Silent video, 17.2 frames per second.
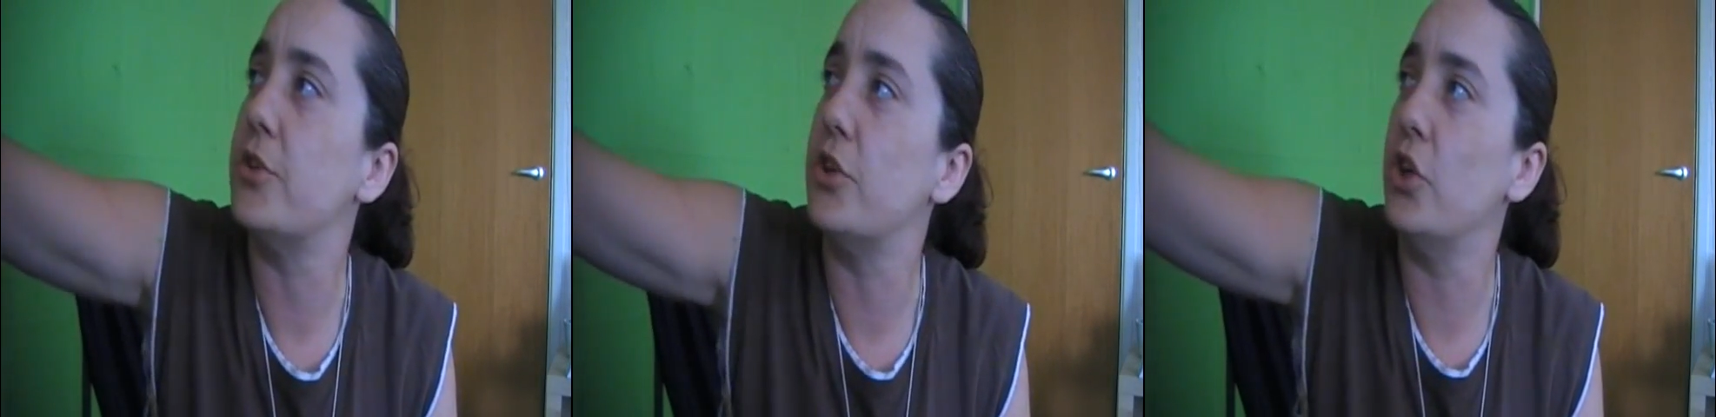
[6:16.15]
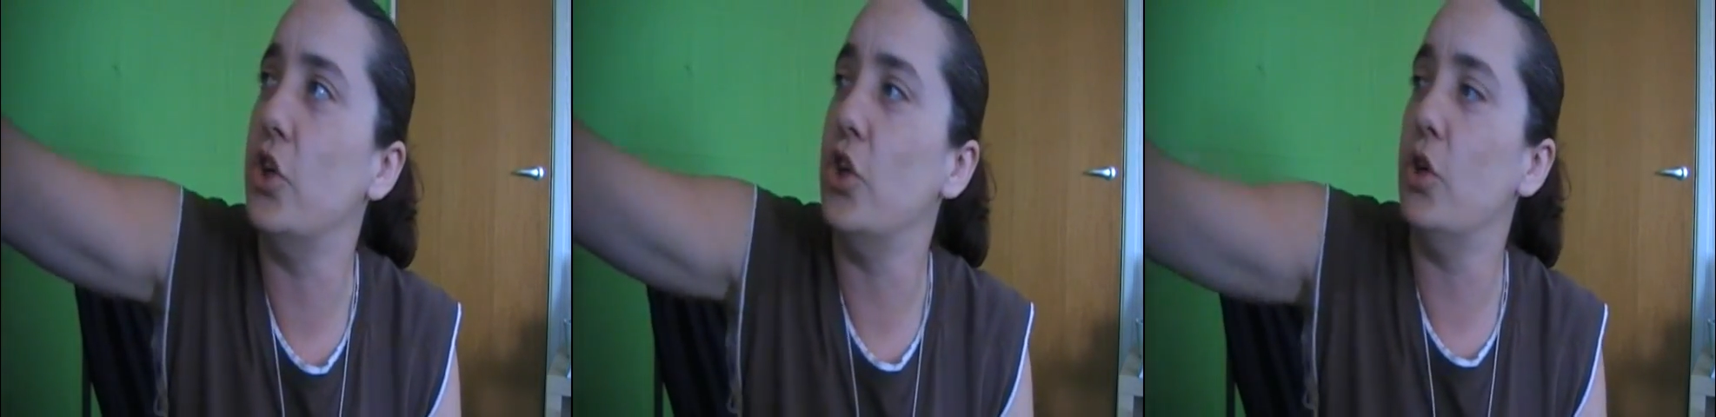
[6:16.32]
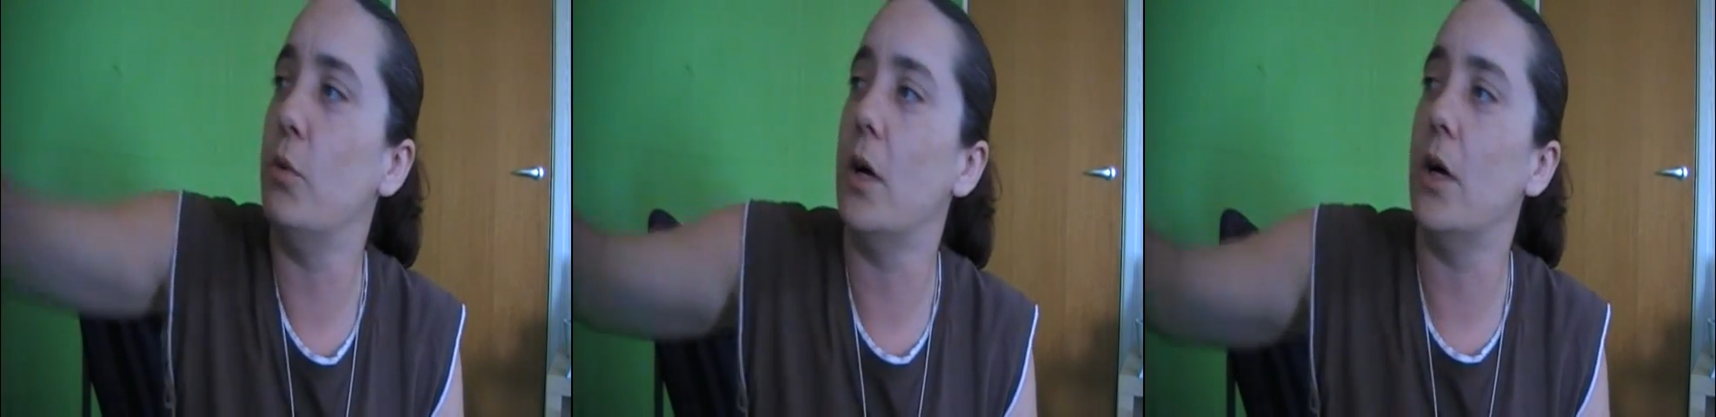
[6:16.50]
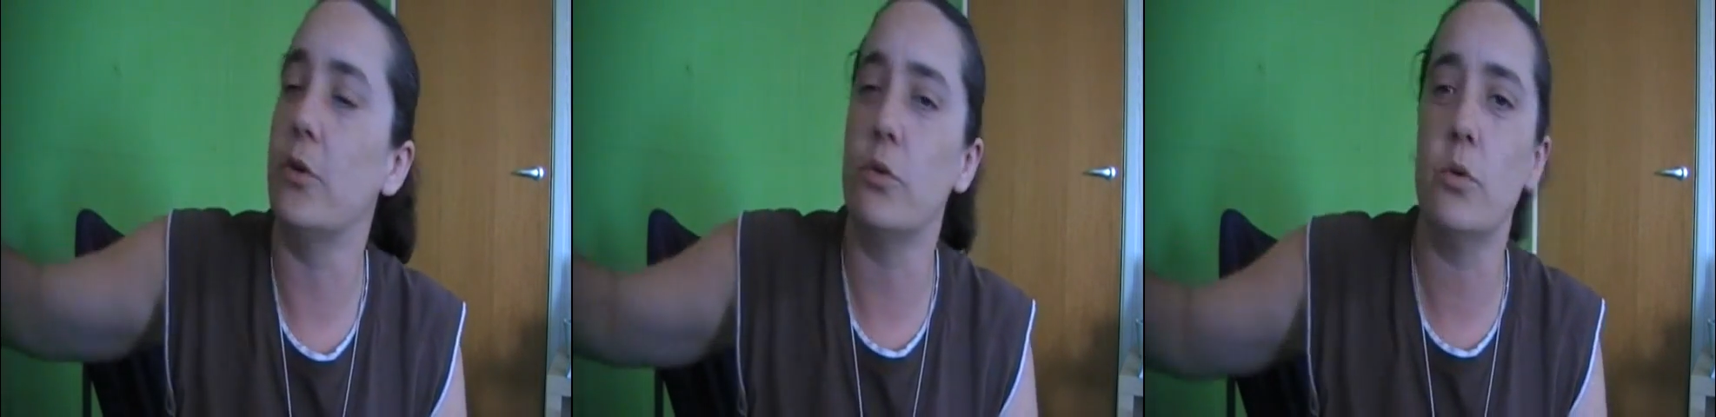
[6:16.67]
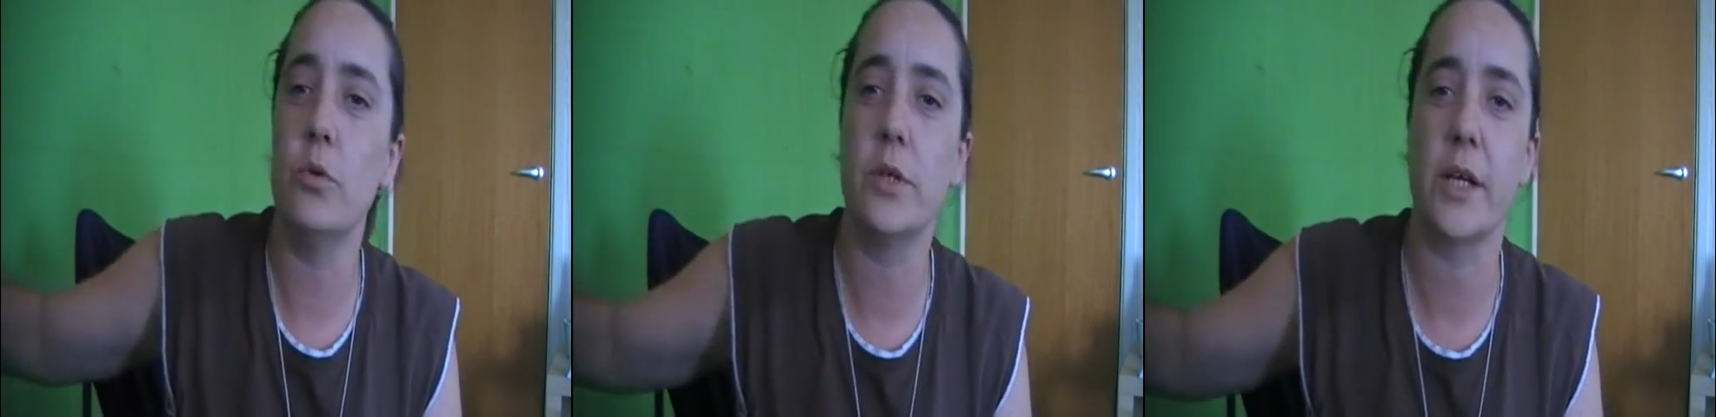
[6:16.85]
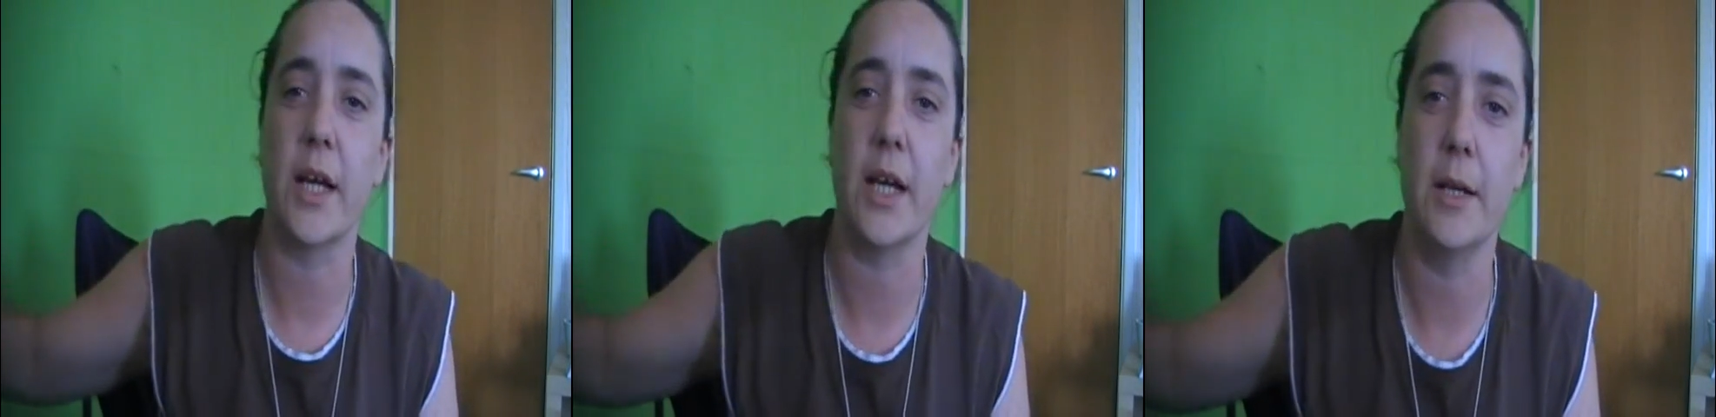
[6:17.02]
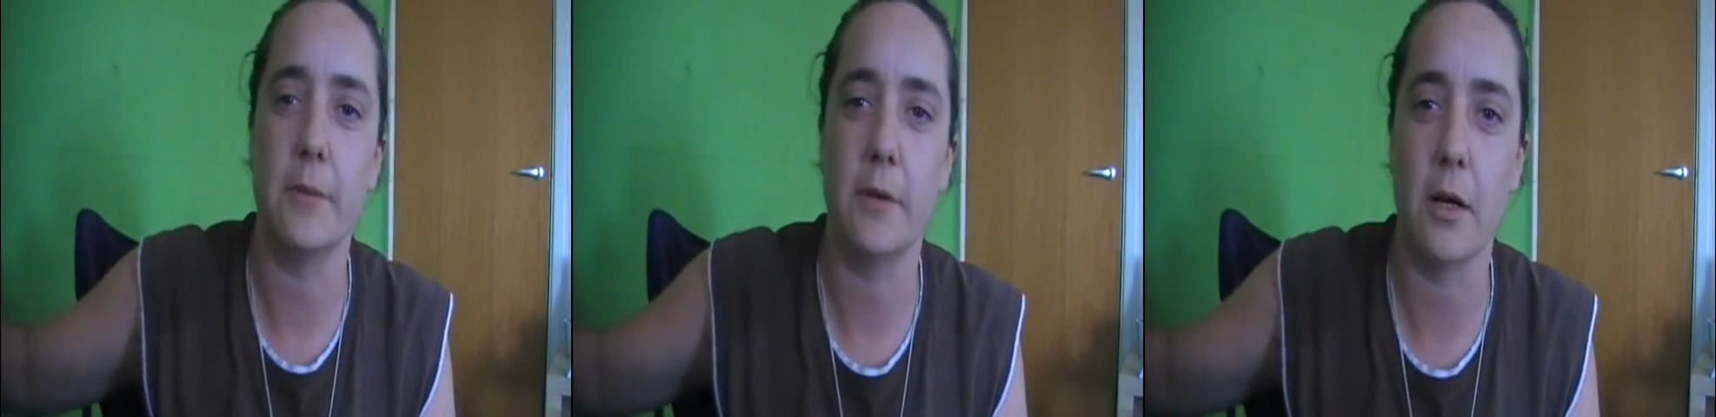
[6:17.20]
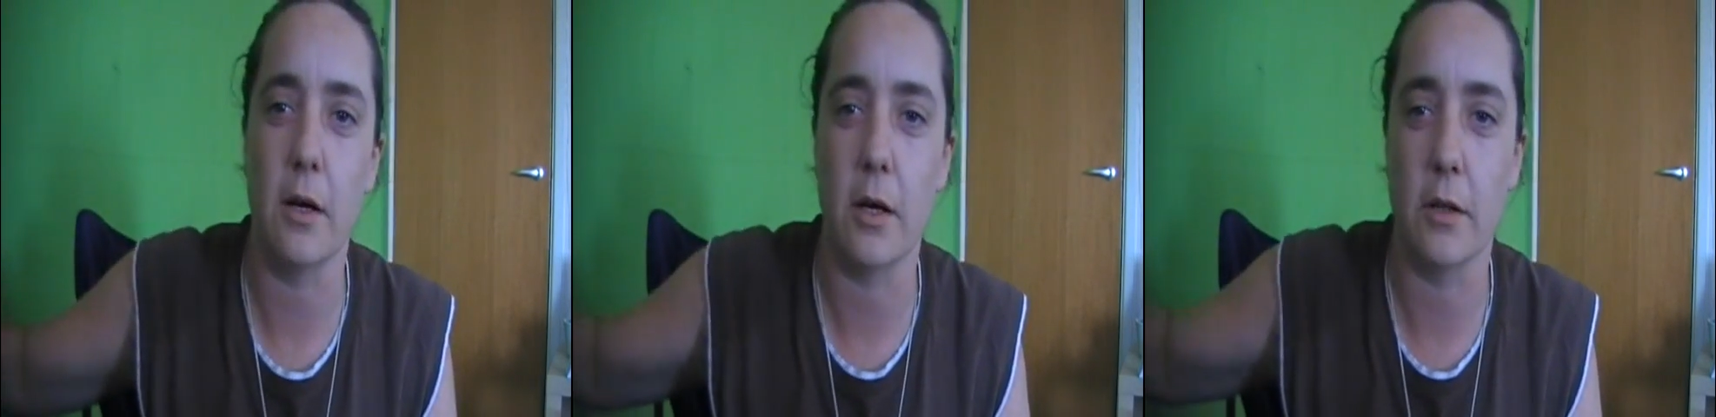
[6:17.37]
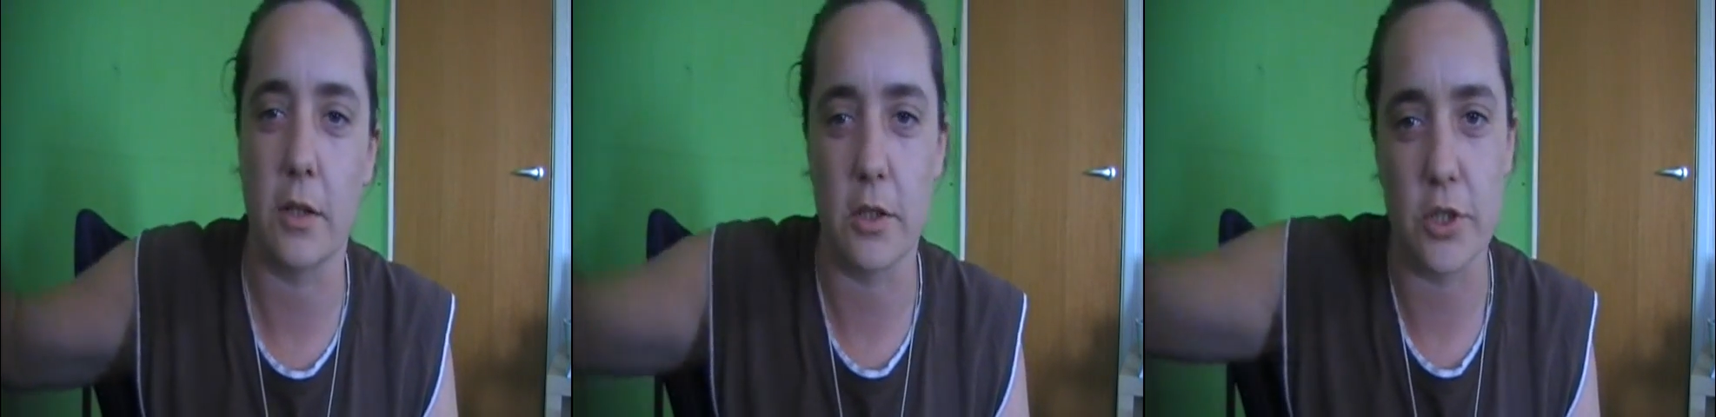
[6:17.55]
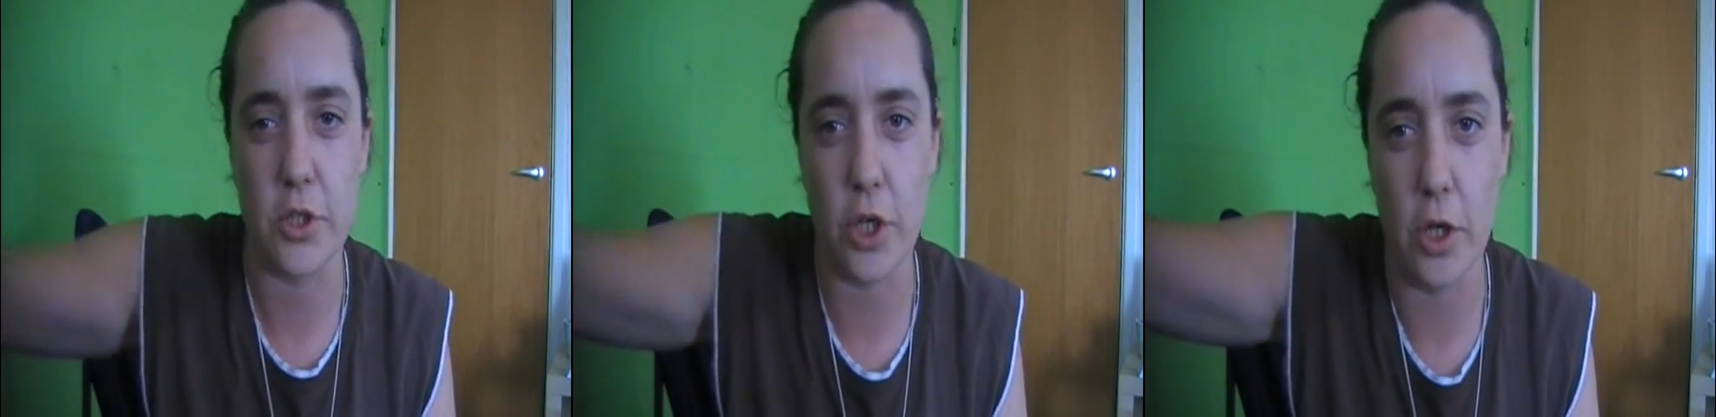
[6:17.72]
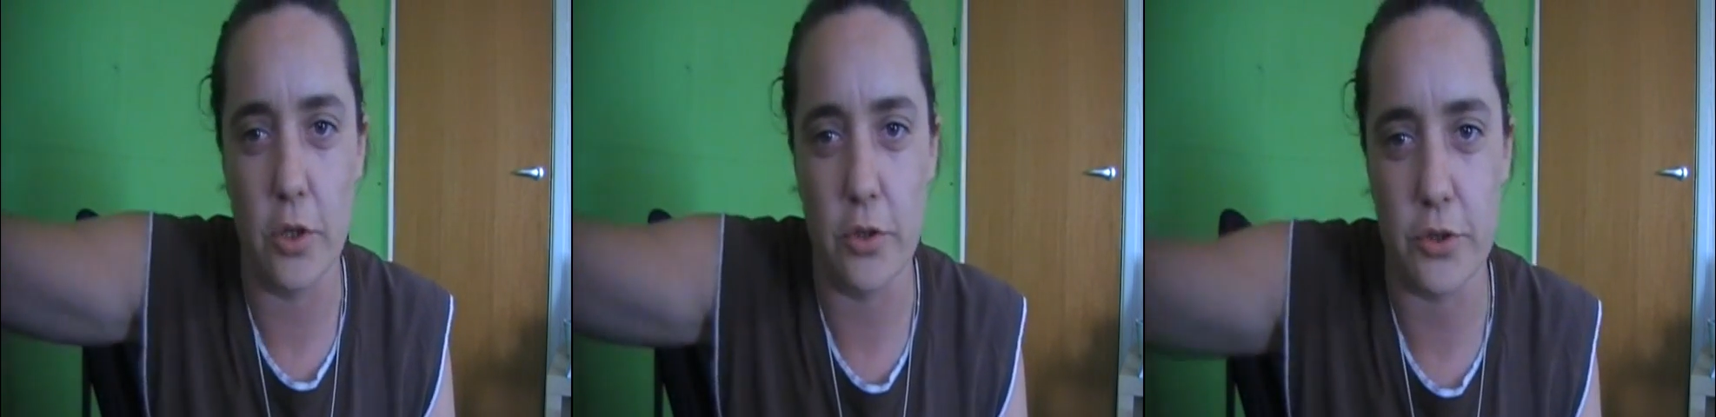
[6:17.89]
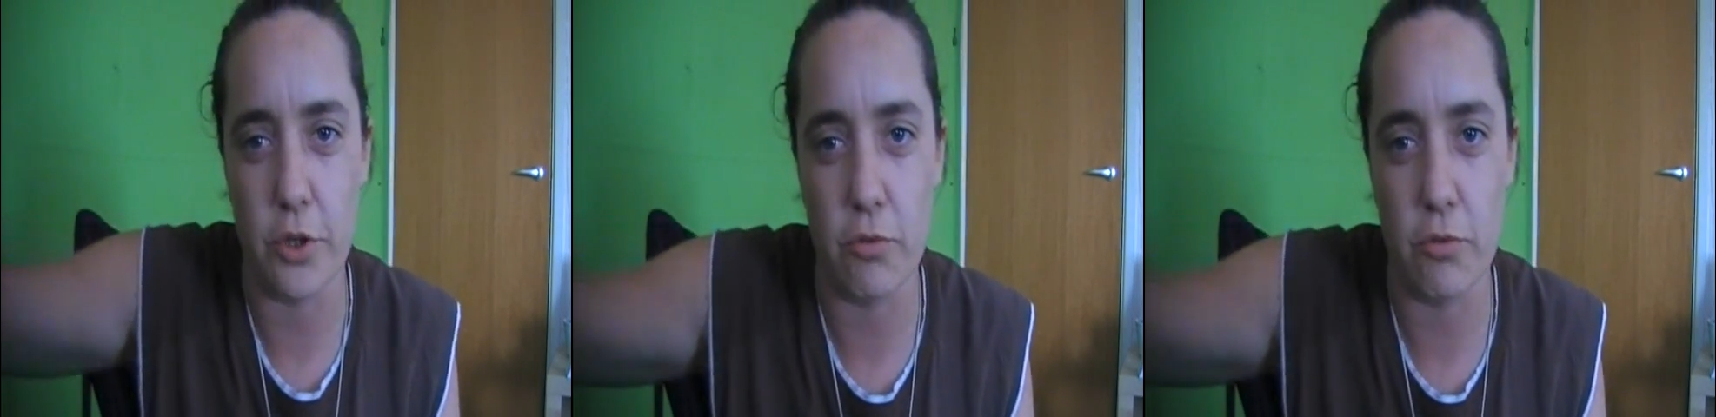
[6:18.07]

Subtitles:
the New World Order game card that shows